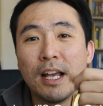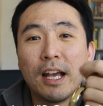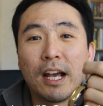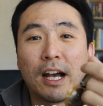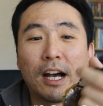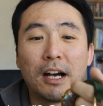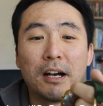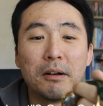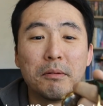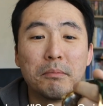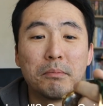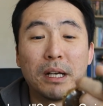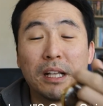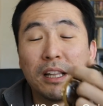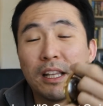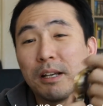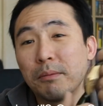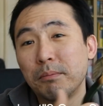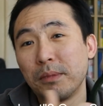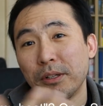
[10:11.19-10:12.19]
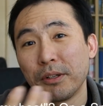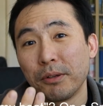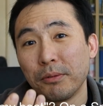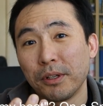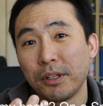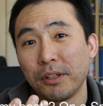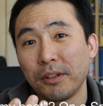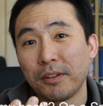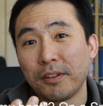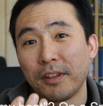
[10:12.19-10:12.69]
Uh, but let me know
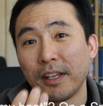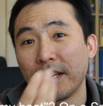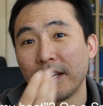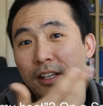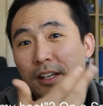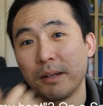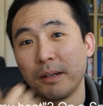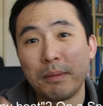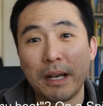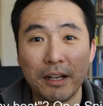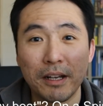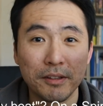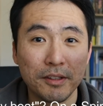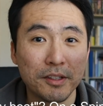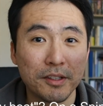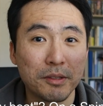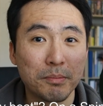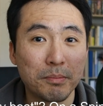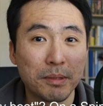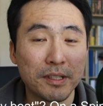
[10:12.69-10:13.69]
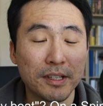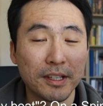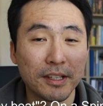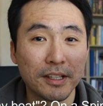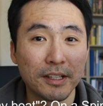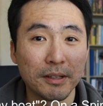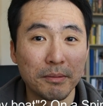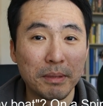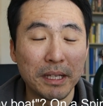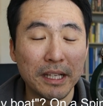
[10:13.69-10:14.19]
what you think about this
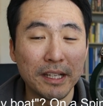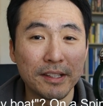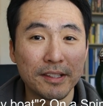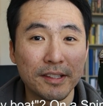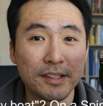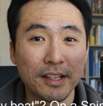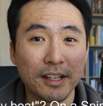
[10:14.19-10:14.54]
particular piece.